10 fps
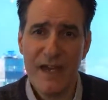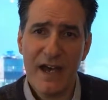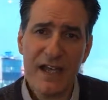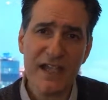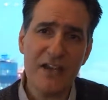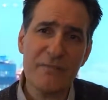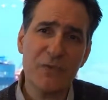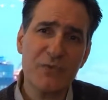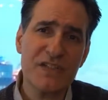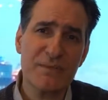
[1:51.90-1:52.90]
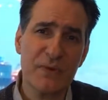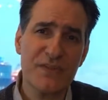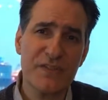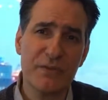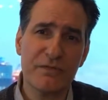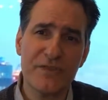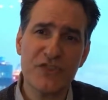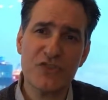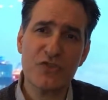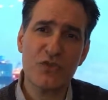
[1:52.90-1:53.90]
A government responsible for
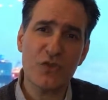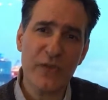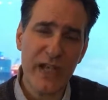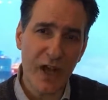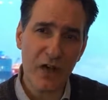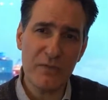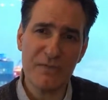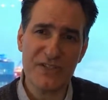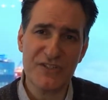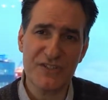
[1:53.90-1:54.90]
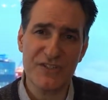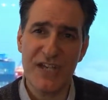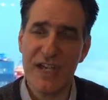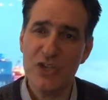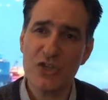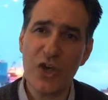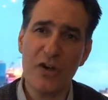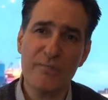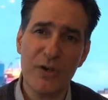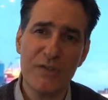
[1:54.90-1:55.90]
soaring homelessness,
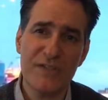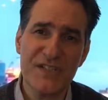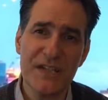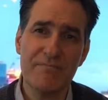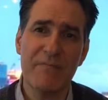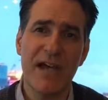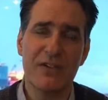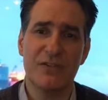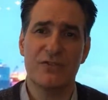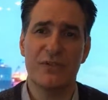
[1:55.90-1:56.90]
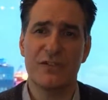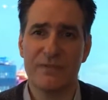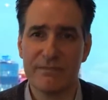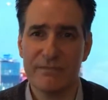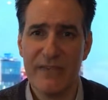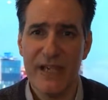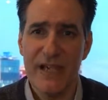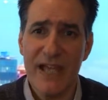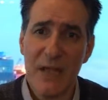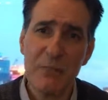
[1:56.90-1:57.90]
child poverty and malnutrition.
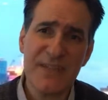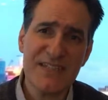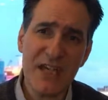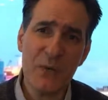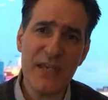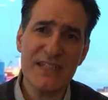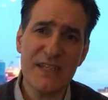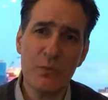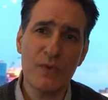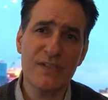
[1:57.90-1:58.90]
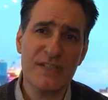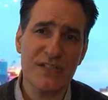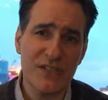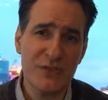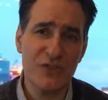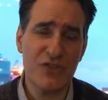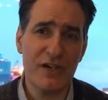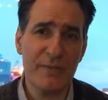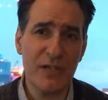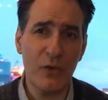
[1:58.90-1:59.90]
It would be so easy, wouldn't it, to use
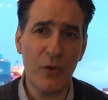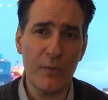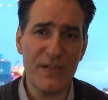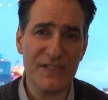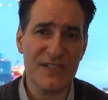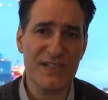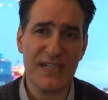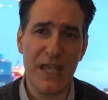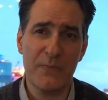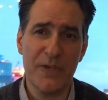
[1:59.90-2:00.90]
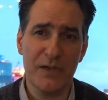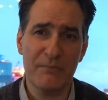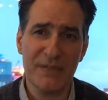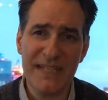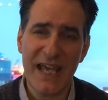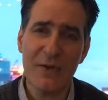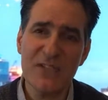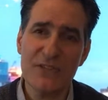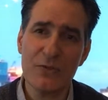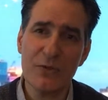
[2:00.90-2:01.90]
Jeremy Corbyn as a scapegoat, but now is
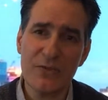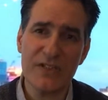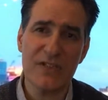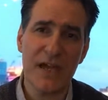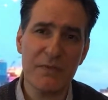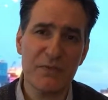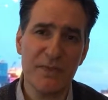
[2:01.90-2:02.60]
not the time to be